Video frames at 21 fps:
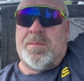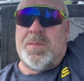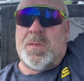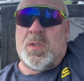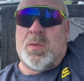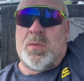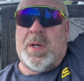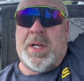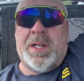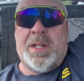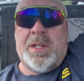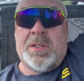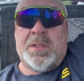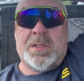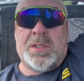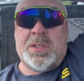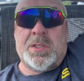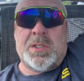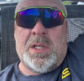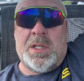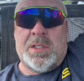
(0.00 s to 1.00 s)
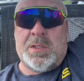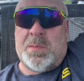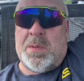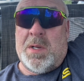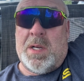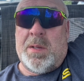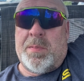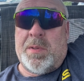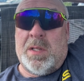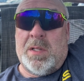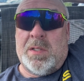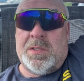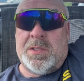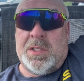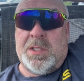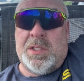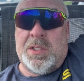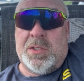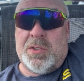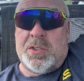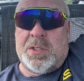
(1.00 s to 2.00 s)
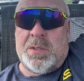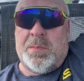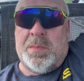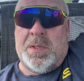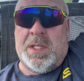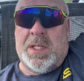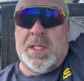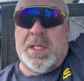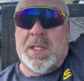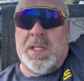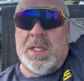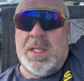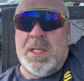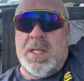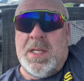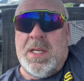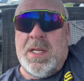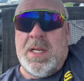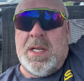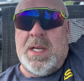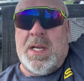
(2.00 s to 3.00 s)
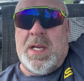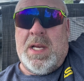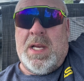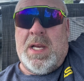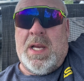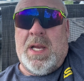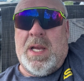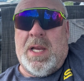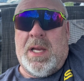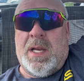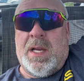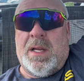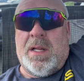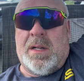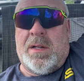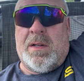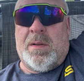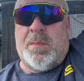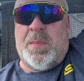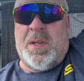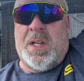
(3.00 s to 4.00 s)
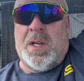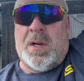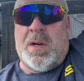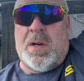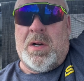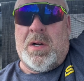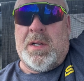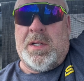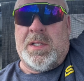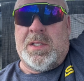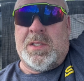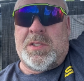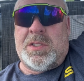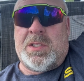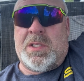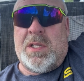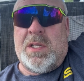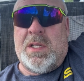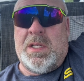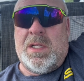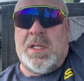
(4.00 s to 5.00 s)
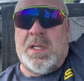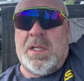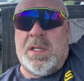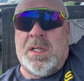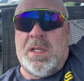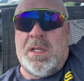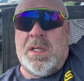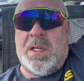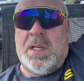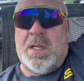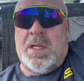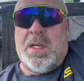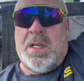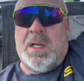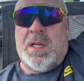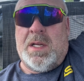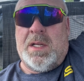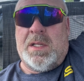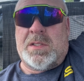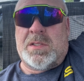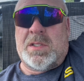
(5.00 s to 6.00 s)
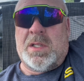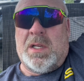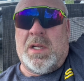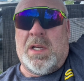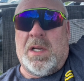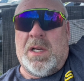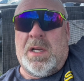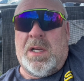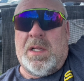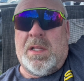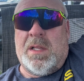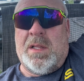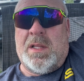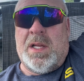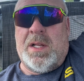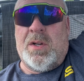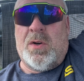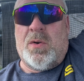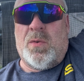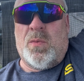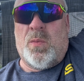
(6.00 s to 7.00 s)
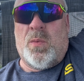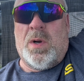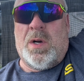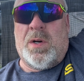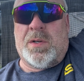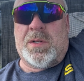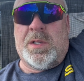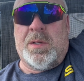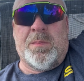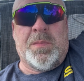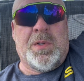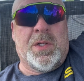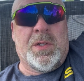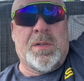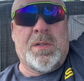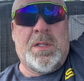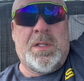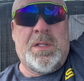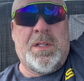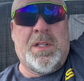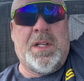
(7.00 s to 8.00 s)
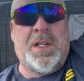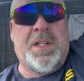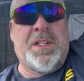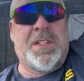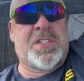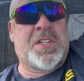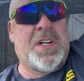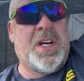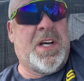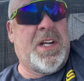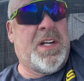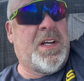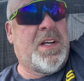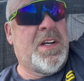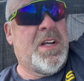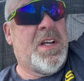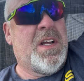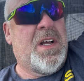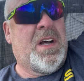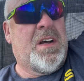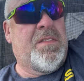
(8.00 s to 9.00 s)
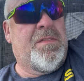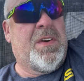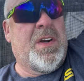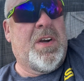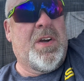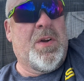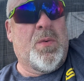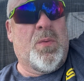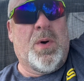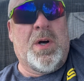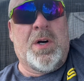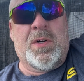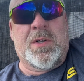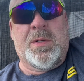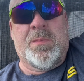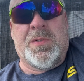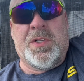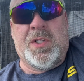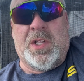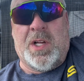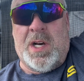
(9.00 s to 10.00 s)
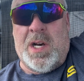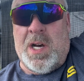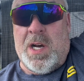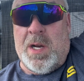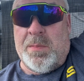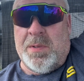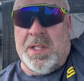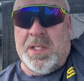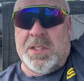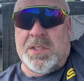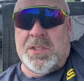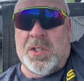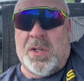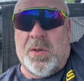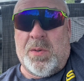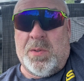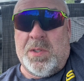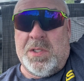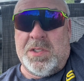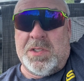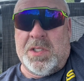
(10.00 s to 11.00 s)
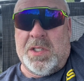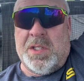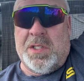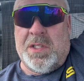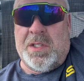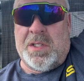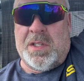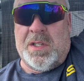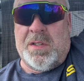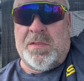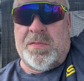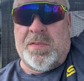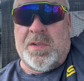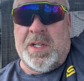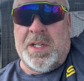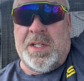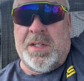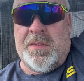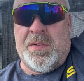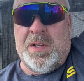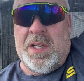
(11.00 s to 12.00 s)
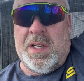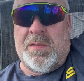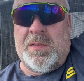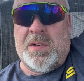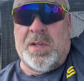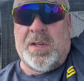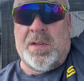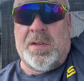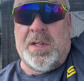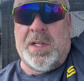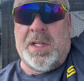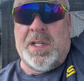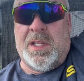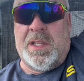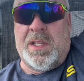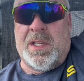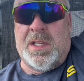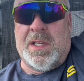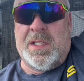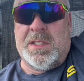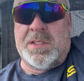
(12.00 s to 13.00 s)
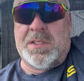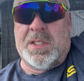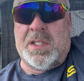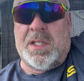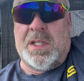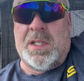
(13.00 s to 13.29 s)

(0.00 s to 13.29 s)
Radio is just not as popular as it used to be, and to be honest, it's they don't welcome you. It's not a very welcome to the hobby. It's always you're going to find, if you haven't already, that it's